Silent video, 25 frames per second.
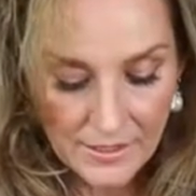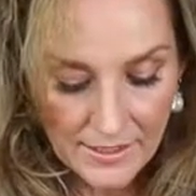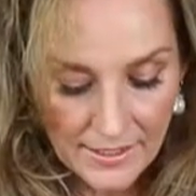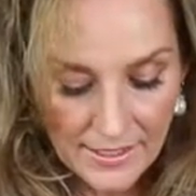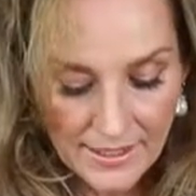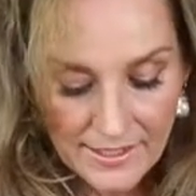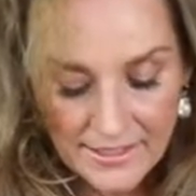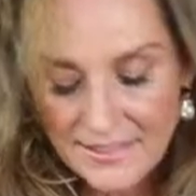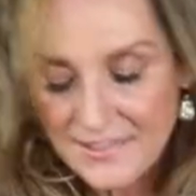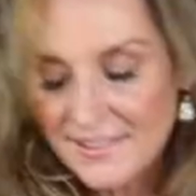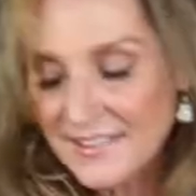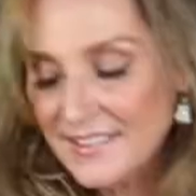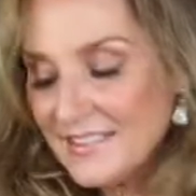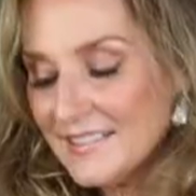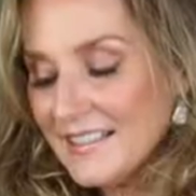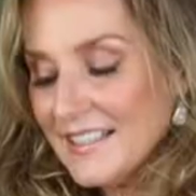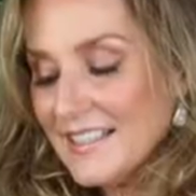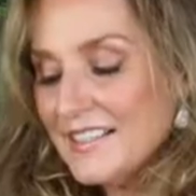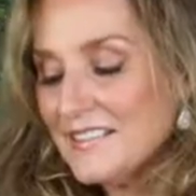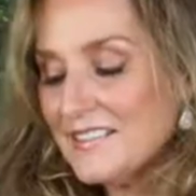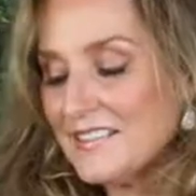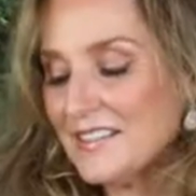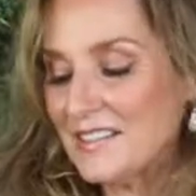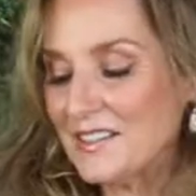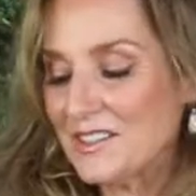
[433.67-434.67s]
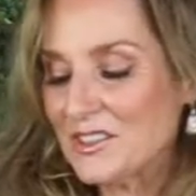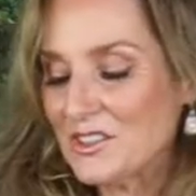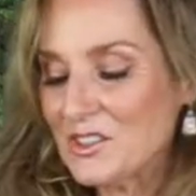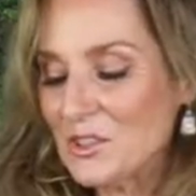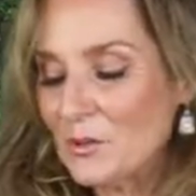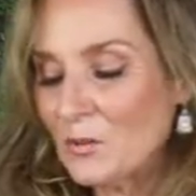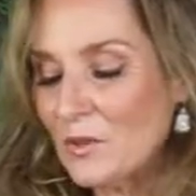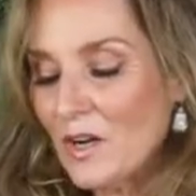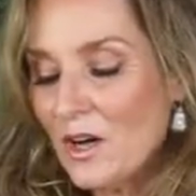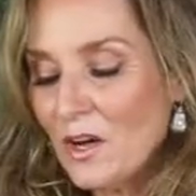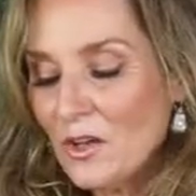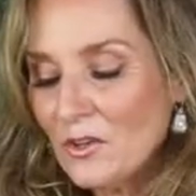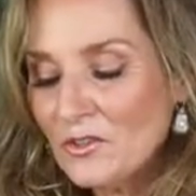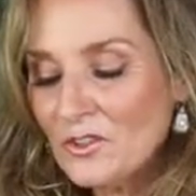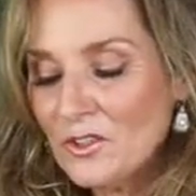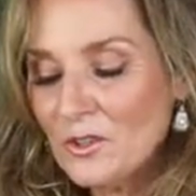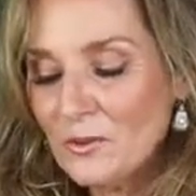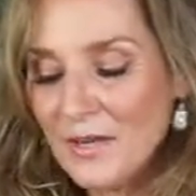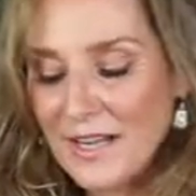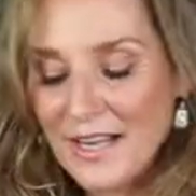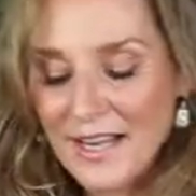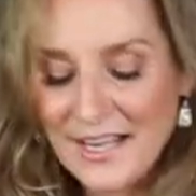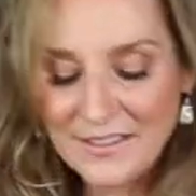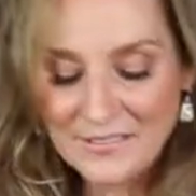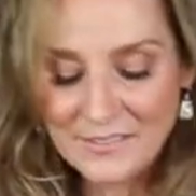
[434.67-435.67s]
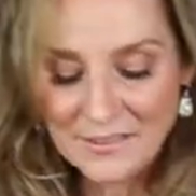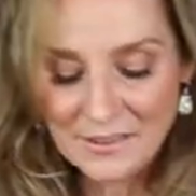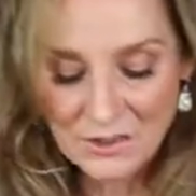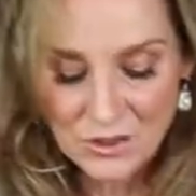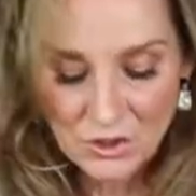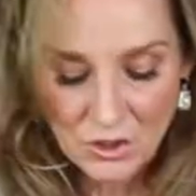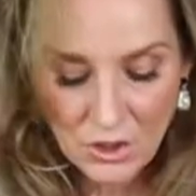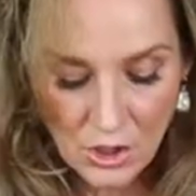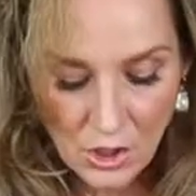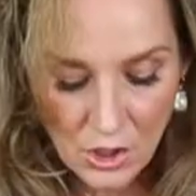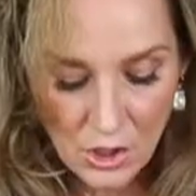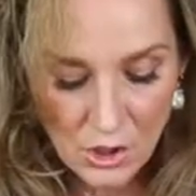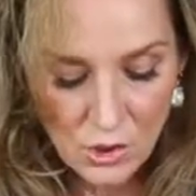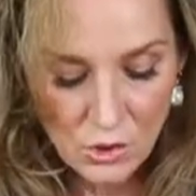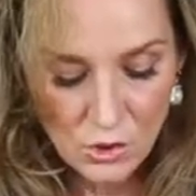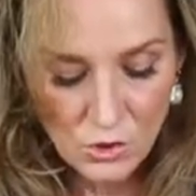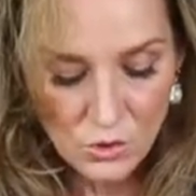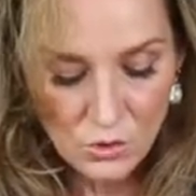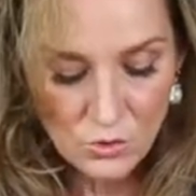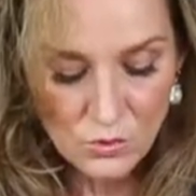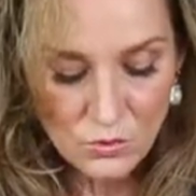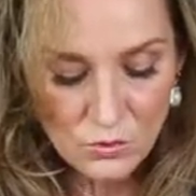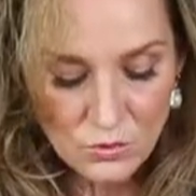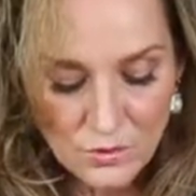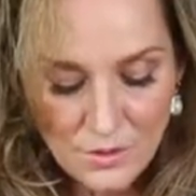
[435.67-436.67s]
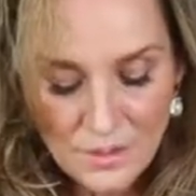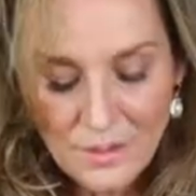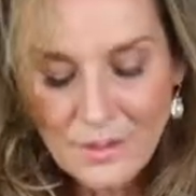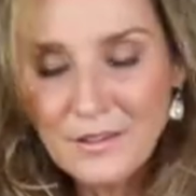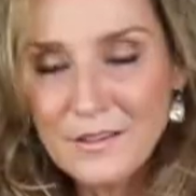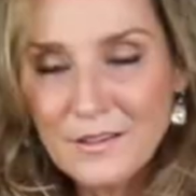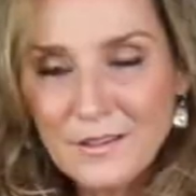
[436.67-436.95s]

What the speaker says: And it's seasoned, so it also has its own